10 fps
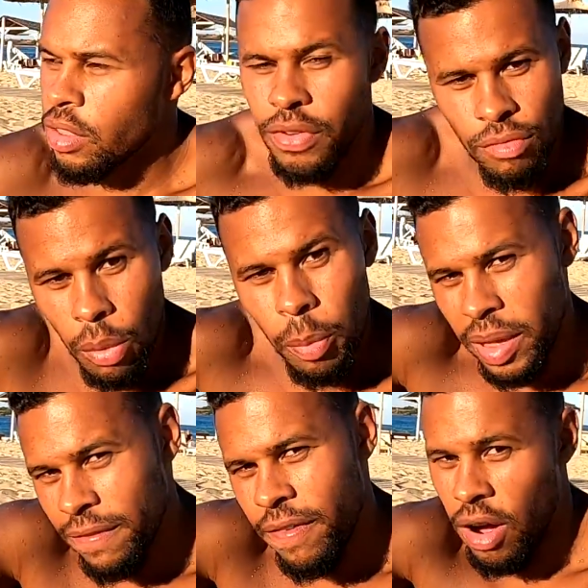Nothing wrong with
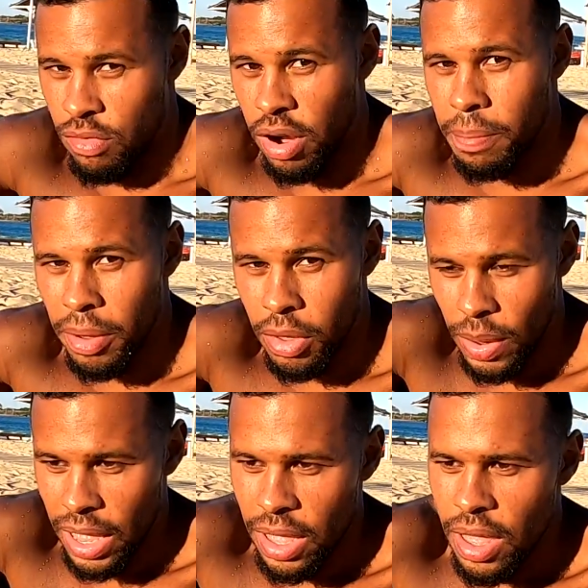being far right, by the
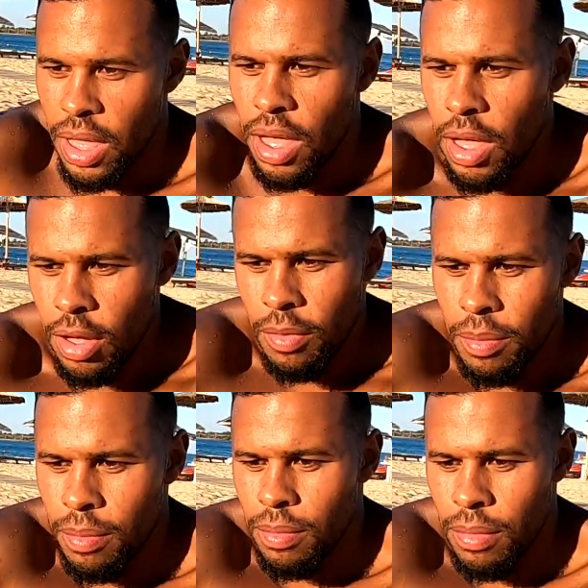way,
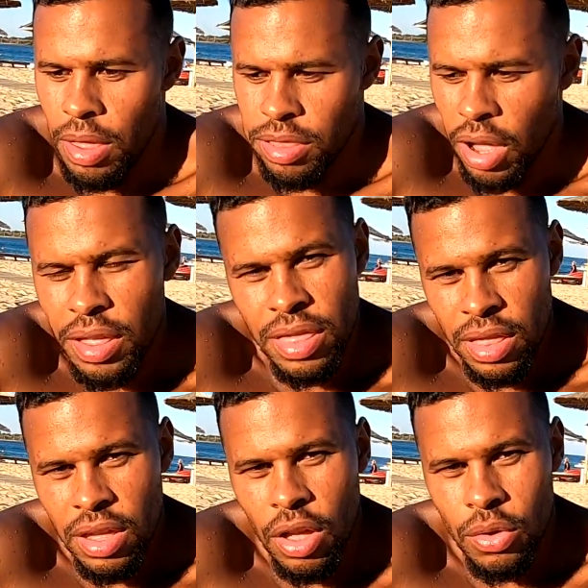um, as long as,
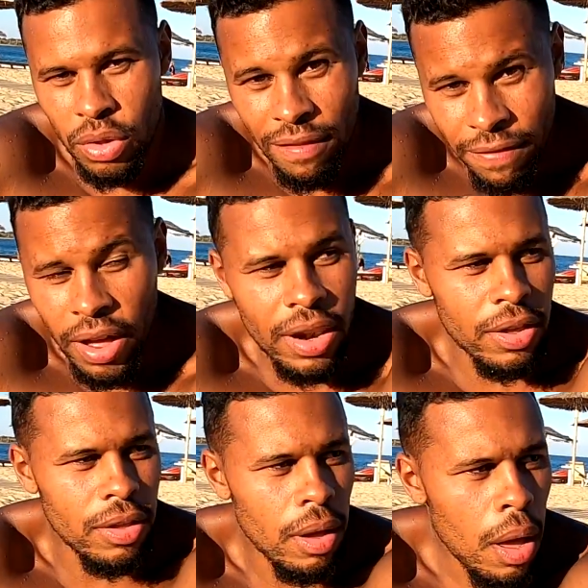you know, you're not
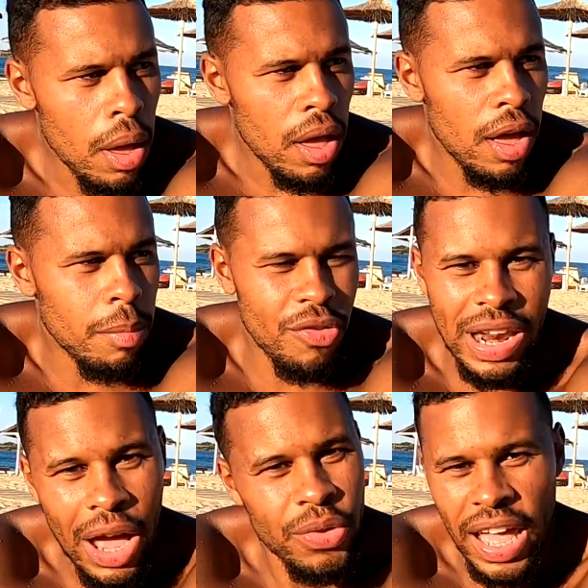violent um,
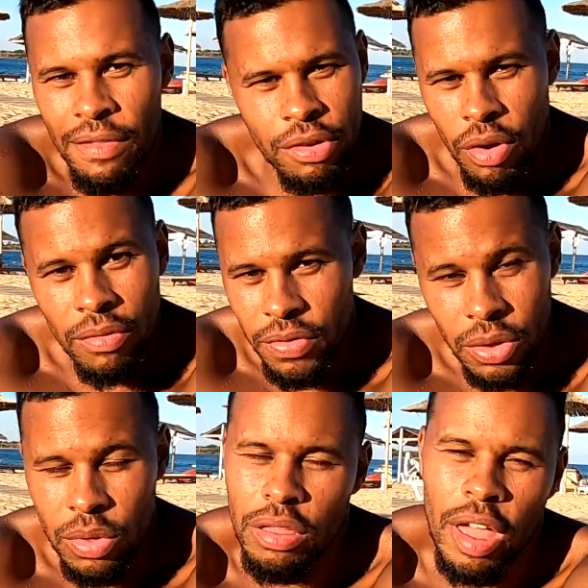you're allowed to have your own
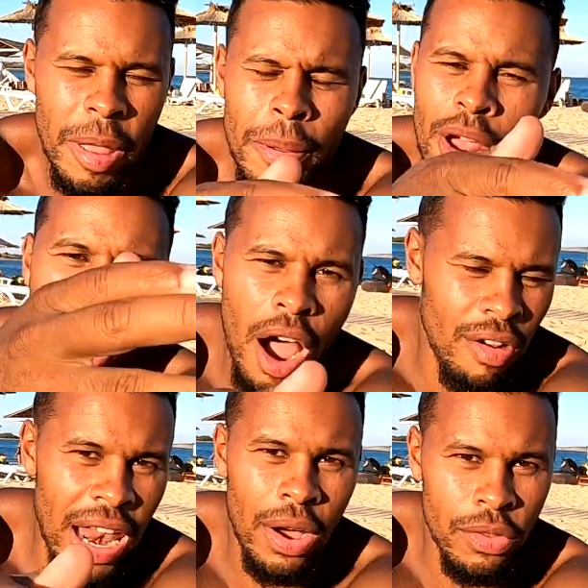view, just like people
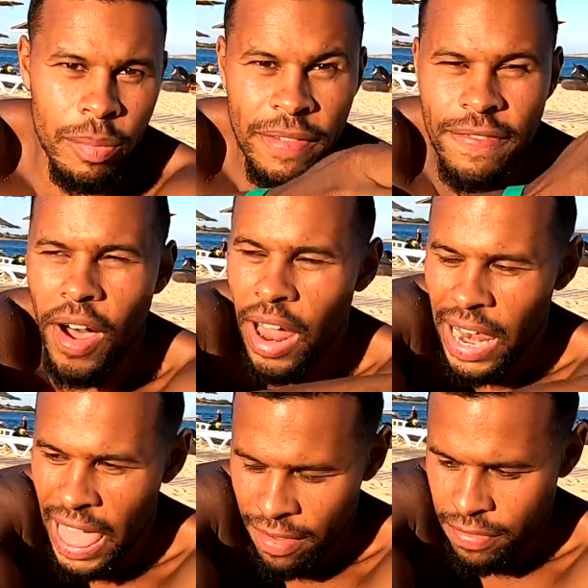are allowed to be far
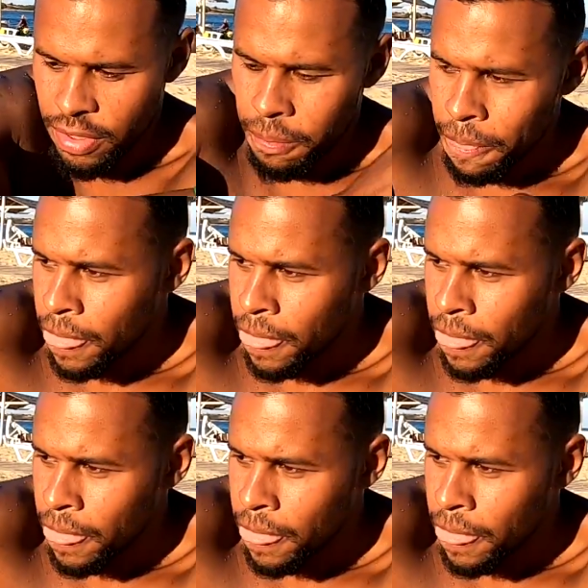left.